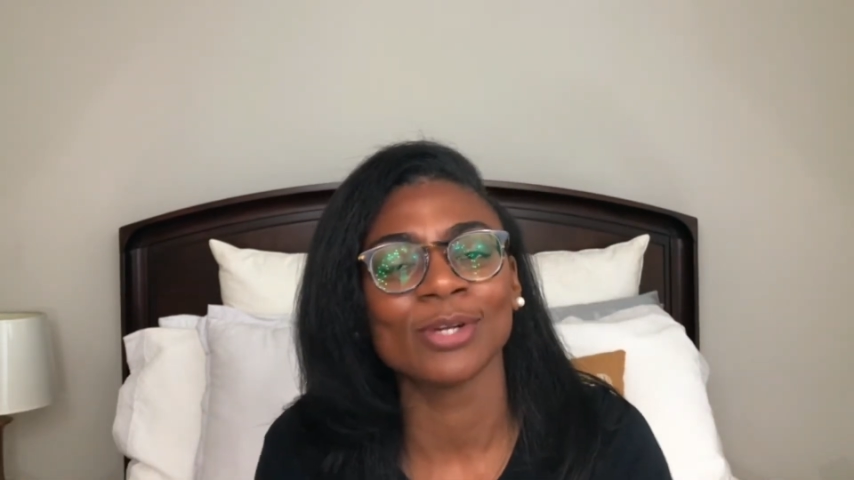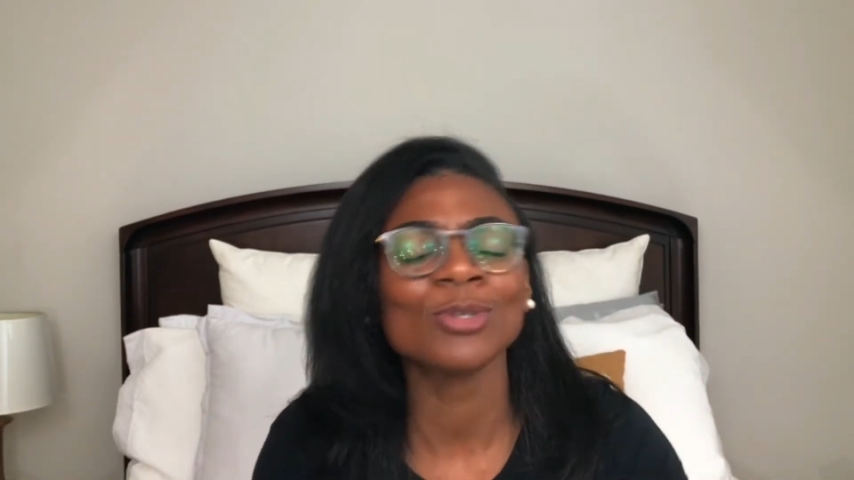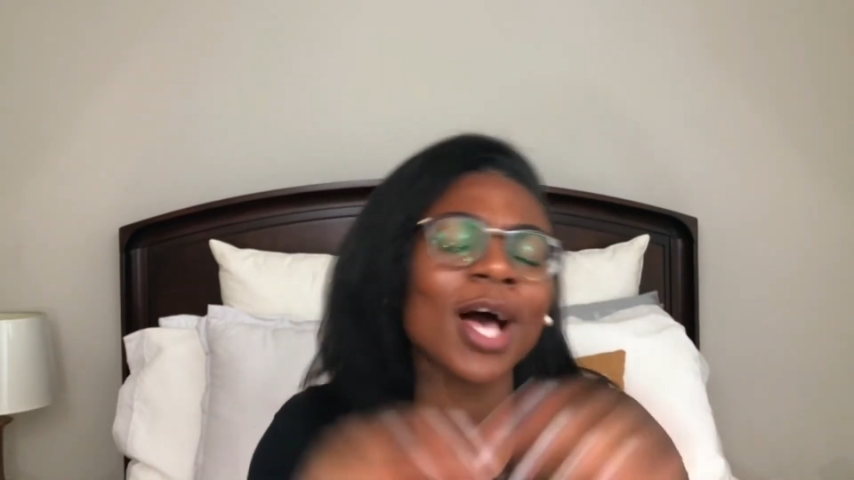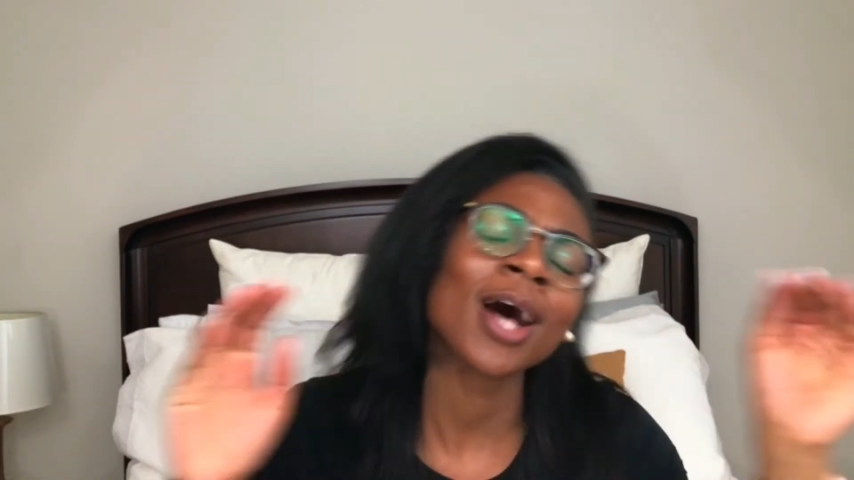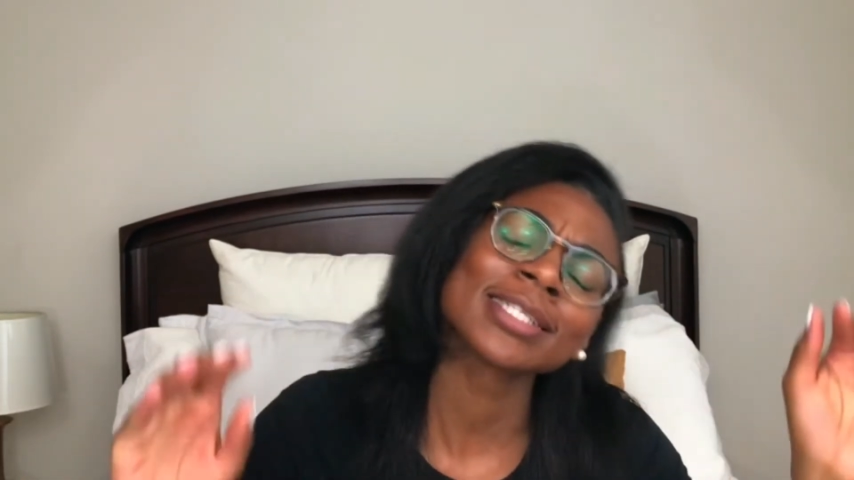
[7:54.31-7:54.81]

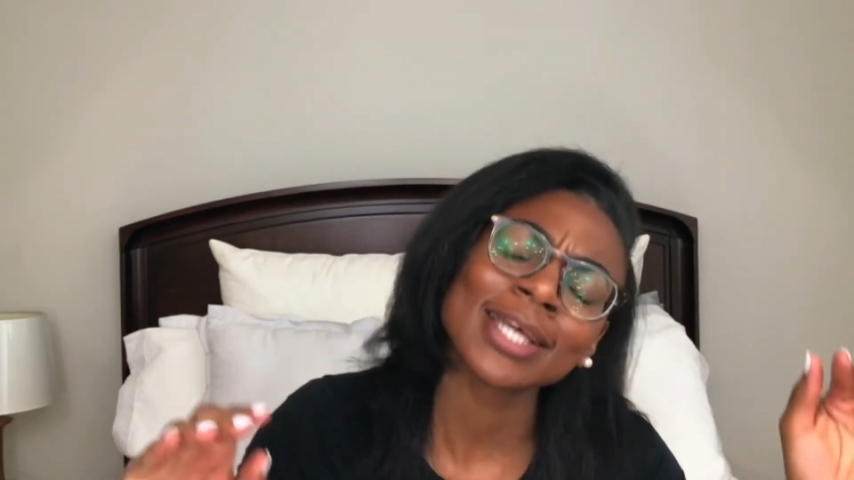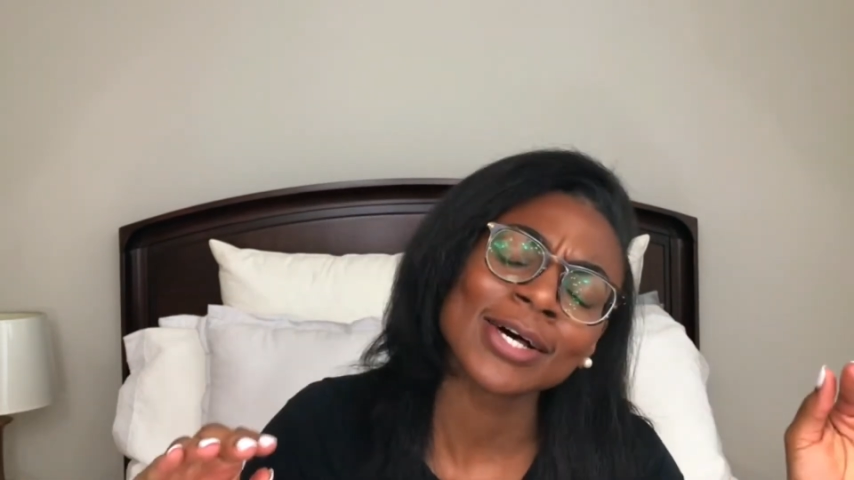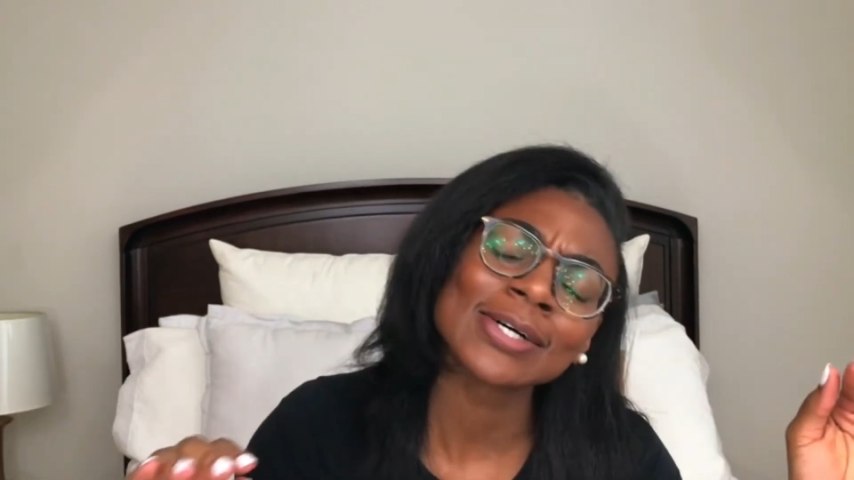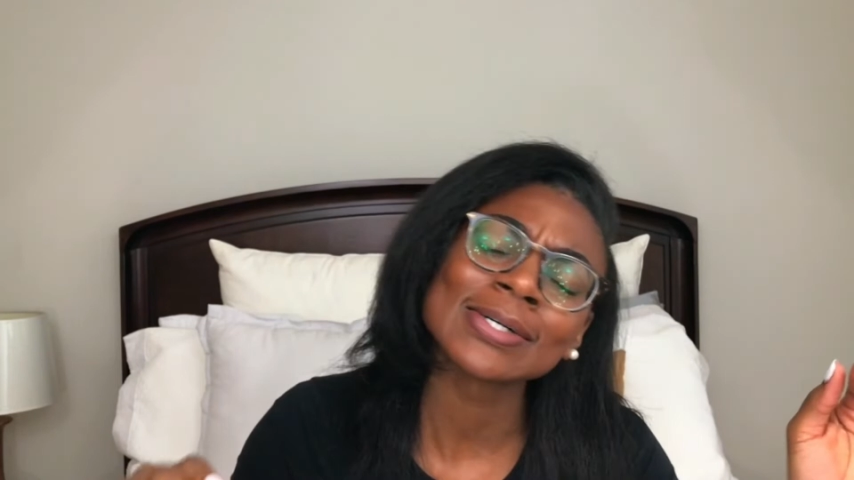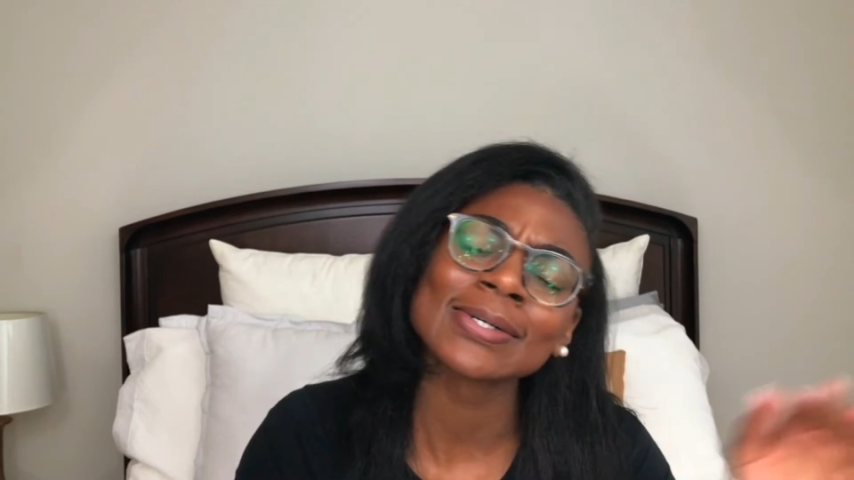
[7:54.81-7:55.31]
who's
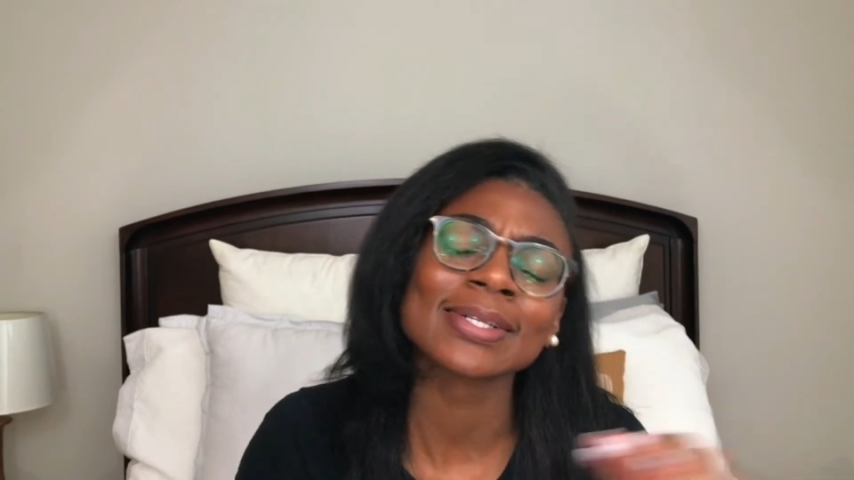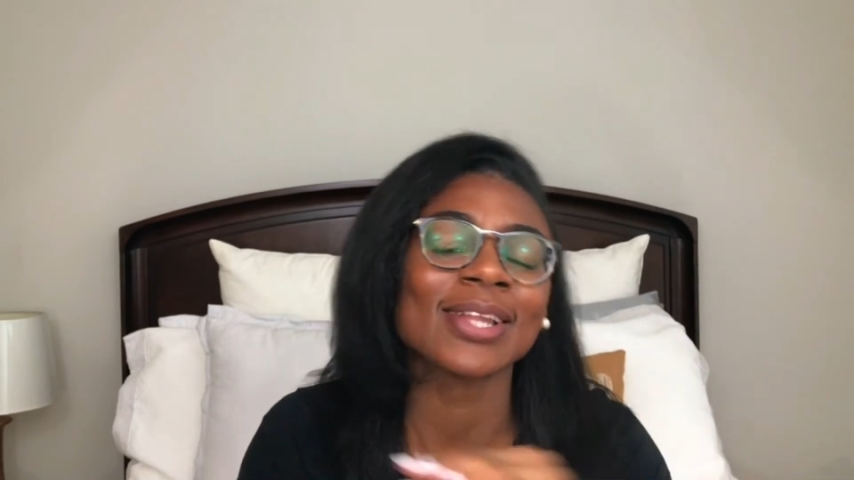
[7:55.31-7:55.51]
also,